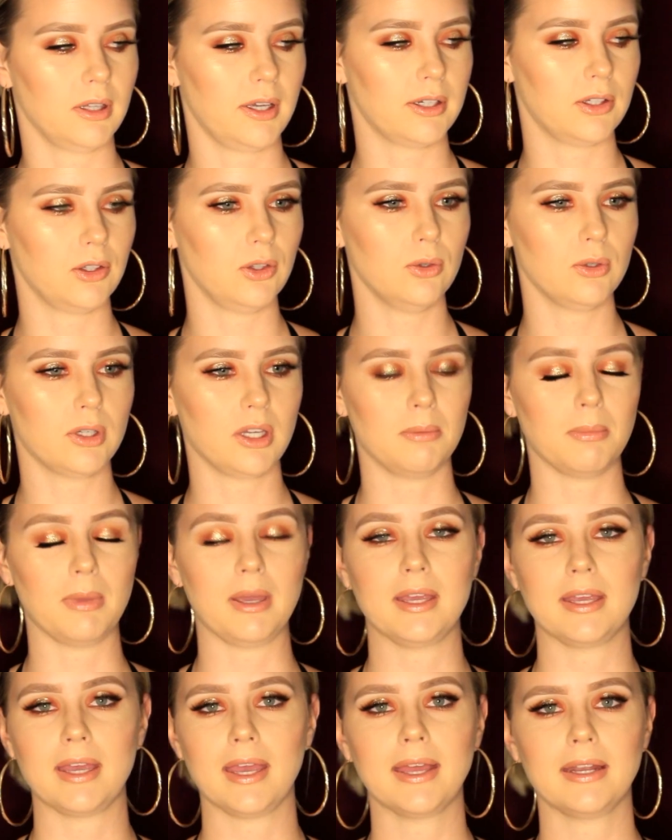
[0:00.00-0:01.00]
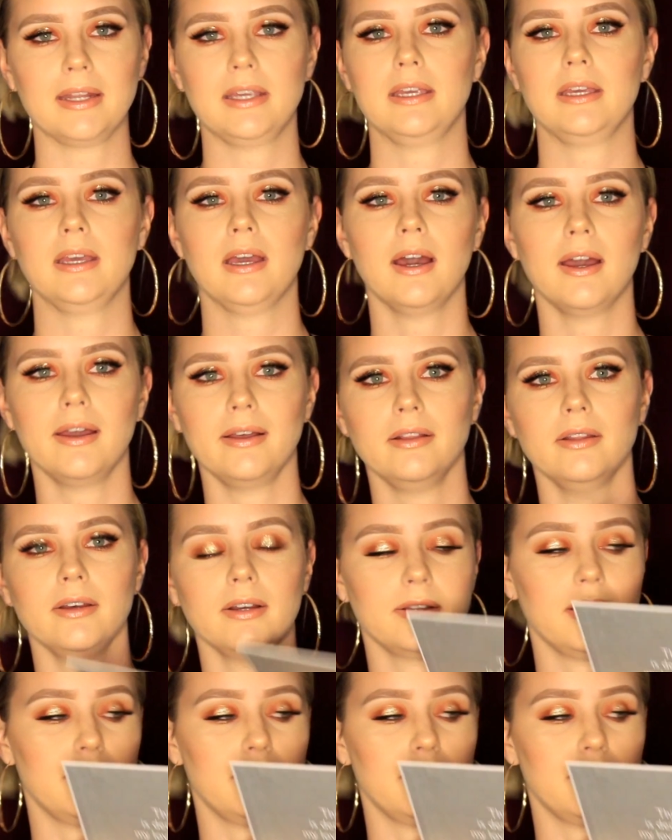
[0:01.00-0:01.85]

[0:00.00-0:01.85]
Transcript: Like, you can make any eye look